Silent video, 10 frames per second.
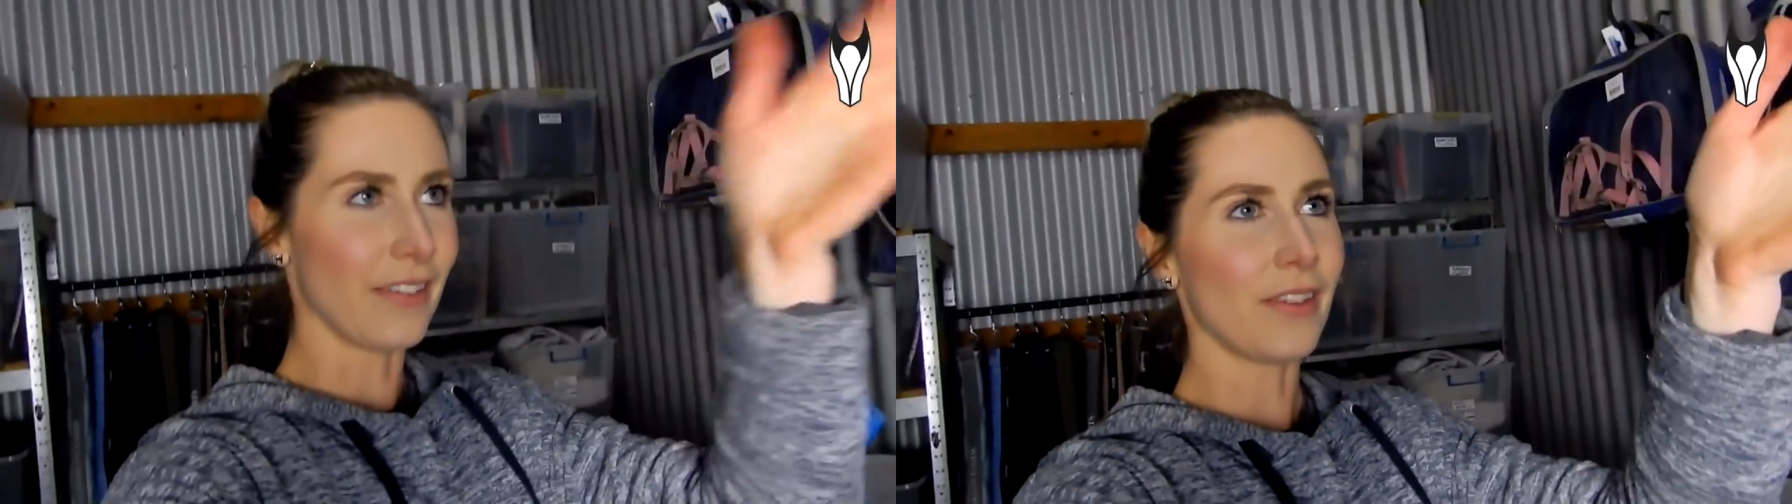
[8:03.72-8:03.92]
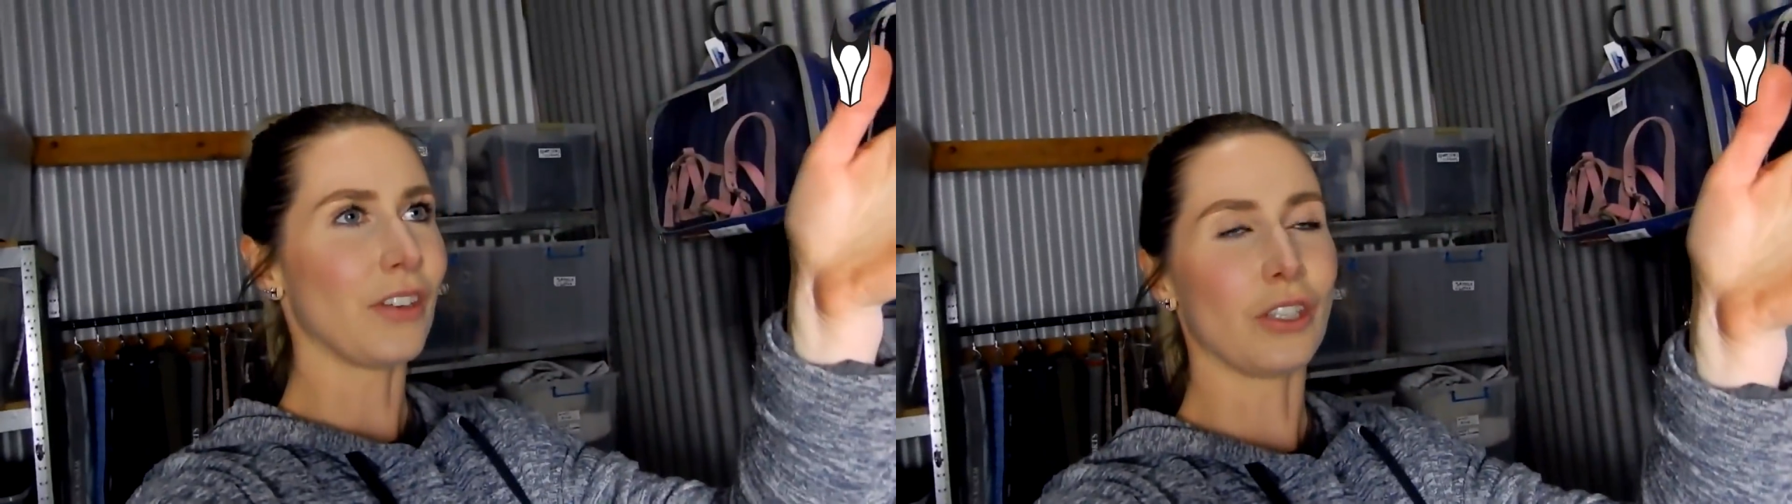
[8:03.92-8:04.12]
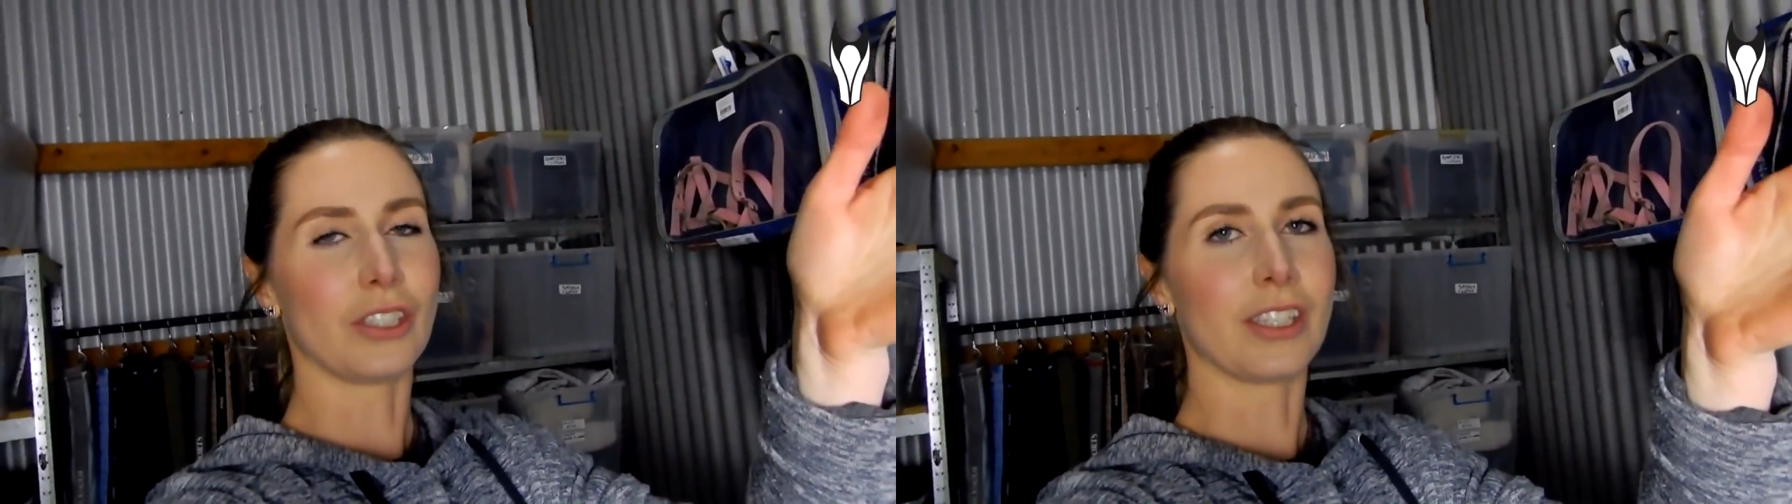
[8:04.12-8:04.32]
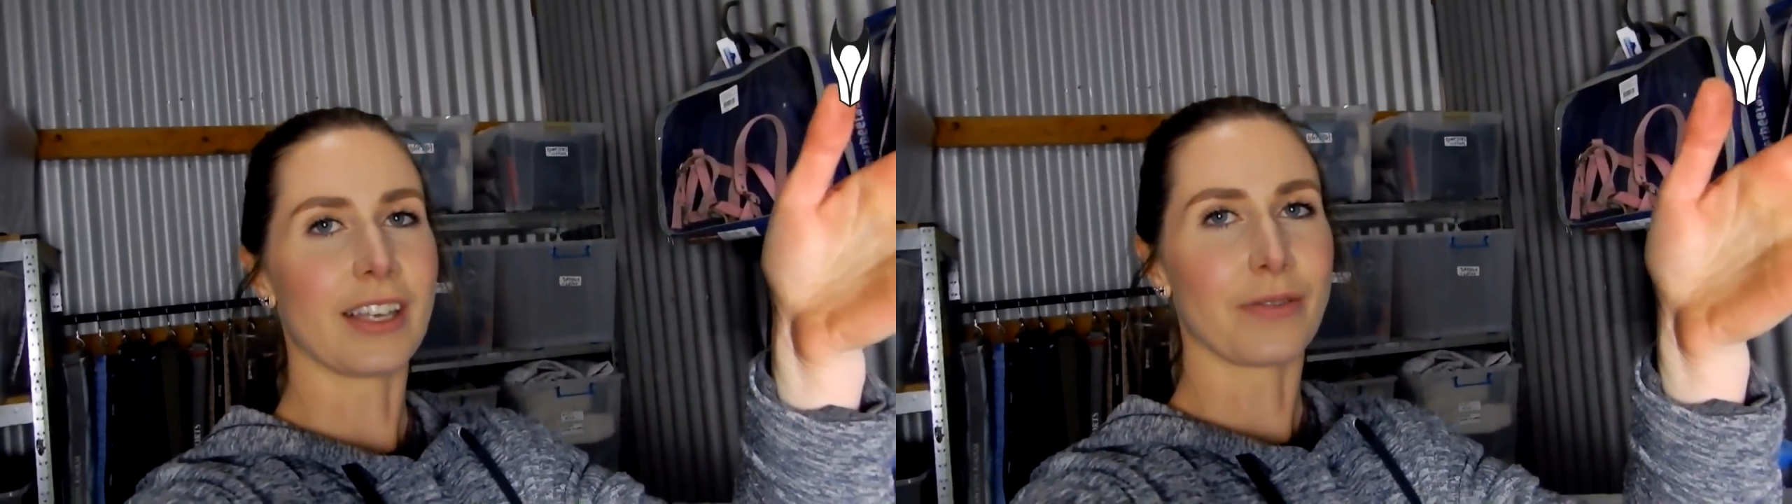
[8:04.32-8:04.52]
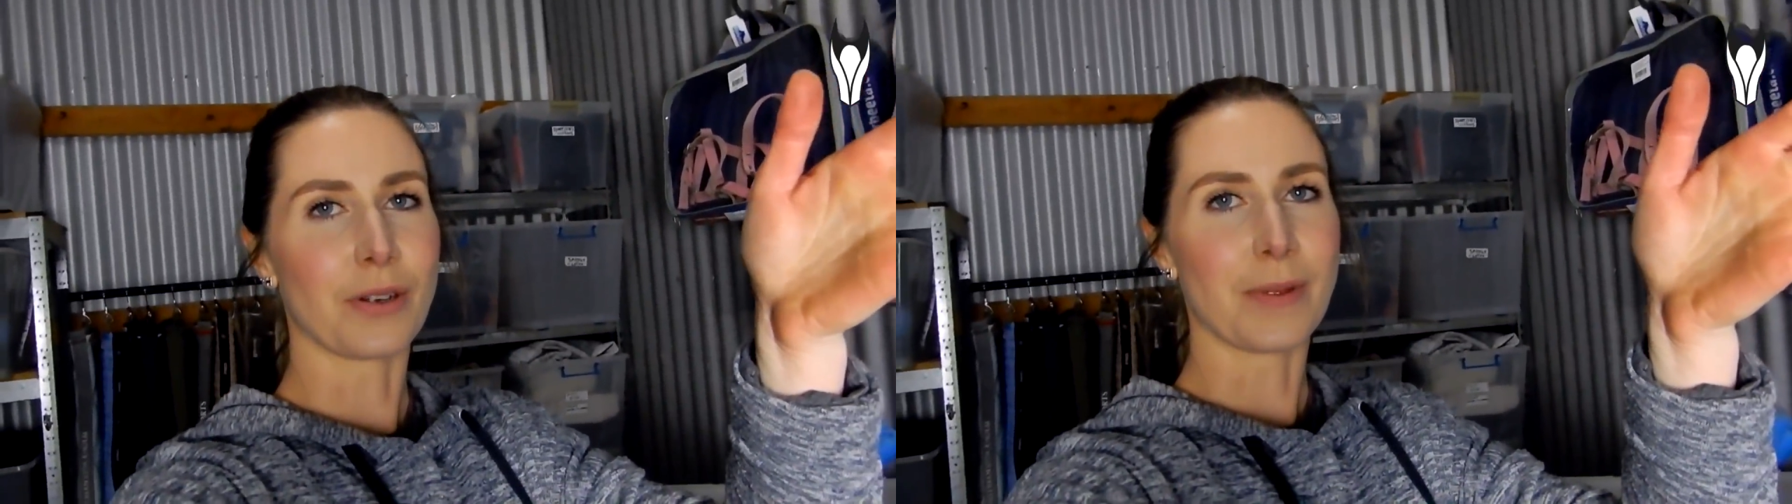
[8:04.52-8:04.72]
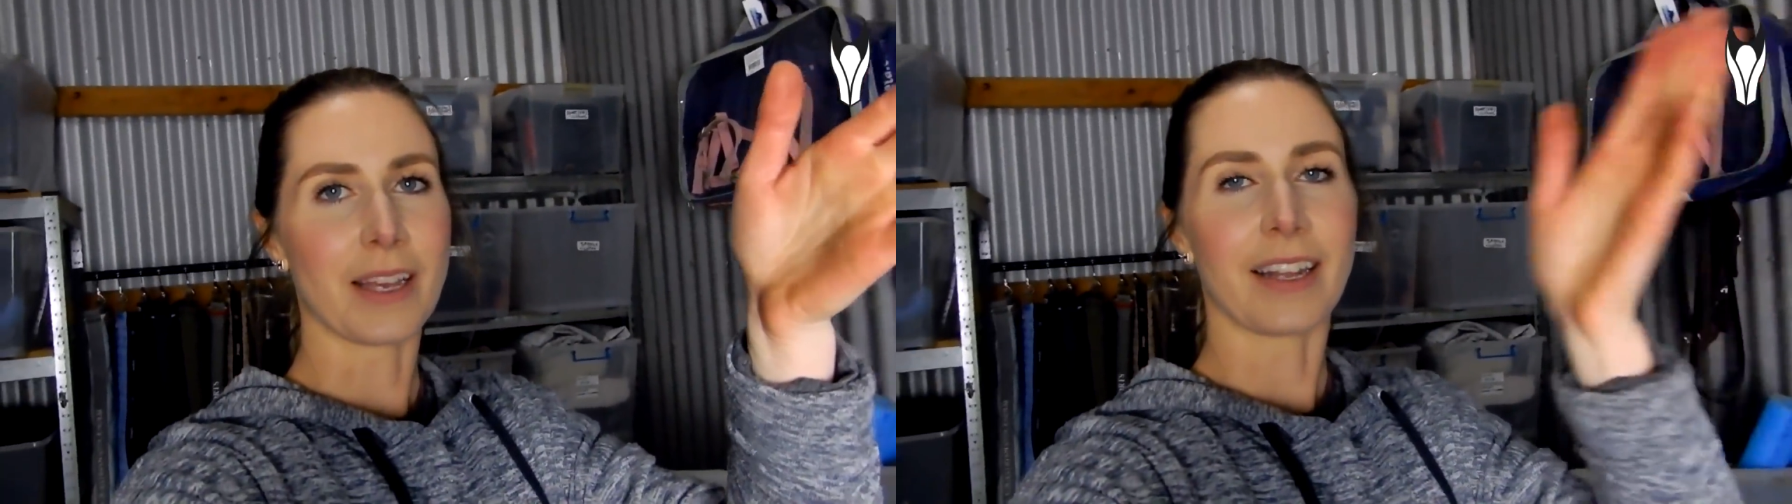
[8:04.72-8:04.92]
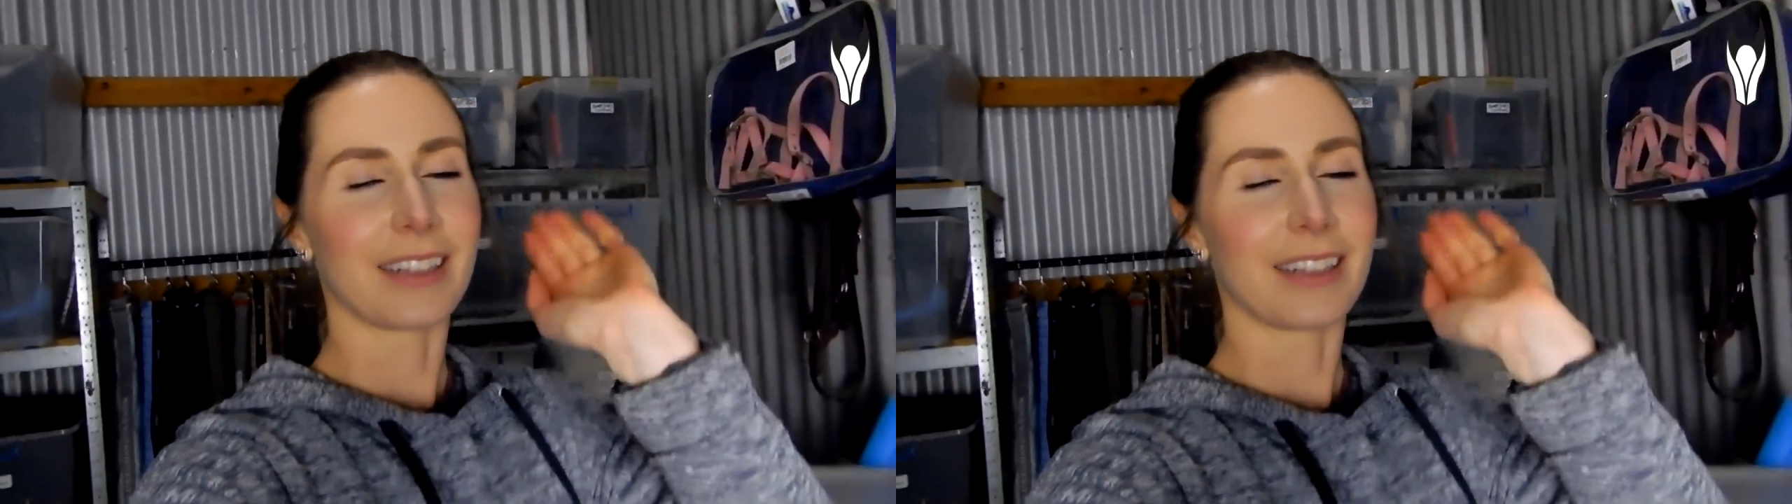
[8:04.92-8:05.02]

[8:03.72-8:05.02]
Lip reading: I haven't even gotten to the other room yet.